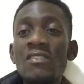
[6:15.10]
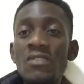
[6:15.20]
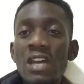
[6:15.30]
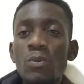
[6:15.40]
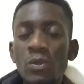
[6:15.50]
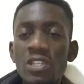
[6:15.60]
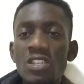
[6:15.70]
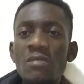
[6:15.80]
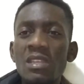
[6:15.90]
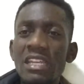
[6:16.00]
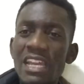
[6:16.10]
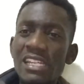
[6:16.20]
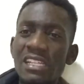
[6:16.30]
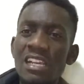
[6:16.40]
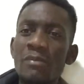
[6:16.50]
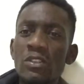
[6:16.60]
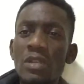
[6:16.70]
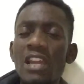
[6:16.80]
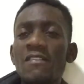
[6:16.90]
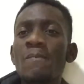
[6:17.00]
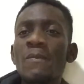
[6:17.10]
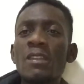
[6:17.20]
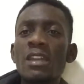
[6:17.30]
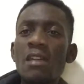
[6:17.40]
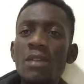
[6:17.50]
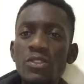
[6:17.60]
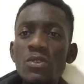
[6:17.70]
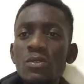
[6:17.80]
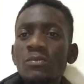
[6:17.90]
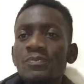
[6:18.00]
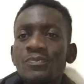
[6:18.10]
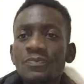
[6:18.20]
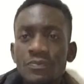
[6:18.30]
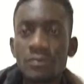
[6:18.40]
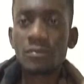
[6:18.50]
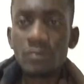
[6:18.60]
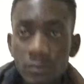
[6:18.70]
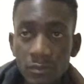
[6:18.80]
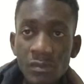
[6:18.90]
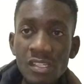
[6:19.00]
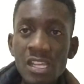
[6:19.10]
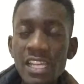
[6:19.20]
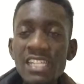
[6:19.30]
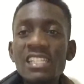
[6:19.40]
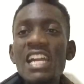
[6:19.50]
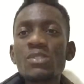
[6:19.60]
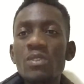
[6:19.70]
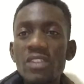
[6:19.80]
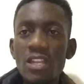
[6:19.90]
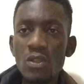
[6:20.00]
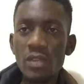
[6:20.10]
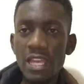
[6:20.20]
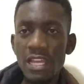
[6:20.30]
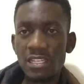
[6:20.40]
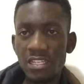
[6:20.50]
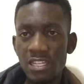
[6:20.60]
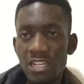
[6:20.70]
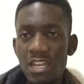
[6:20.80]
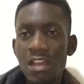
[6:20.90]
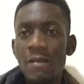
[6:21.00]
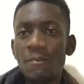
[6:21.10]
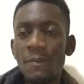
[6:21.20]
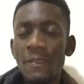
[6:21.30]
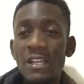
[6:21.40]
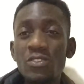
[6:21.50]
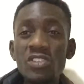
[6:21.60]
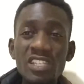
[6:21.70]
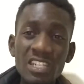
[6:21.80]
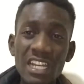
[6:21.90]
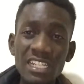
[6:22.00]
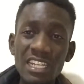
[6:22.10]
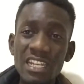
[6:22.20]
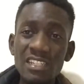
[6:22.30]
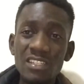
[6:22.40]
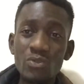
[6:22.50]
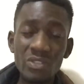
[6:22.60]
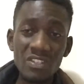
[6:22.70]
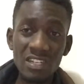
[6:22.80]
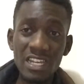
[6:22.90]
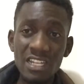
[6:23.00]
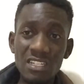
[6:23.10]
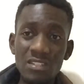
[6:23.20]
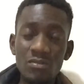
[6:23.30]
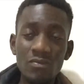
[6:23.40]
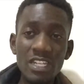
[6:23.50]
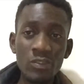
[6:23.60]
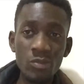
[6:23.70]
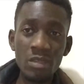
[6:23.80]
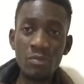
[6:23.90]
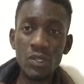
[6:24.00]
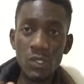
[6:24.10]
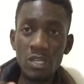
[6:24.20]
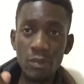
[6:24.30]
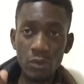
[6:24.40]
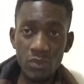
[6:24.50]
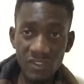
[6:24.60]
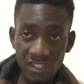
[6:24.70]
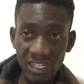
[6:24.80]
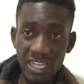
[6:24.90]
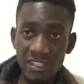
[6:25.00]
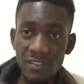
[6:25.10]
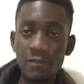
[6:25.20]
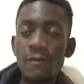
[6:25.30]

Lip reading: That will determine the guys that come into your life. Number two, is guys, we then look at Christian guys, that is. Christian guys, let's remember we're talking about Christian guys.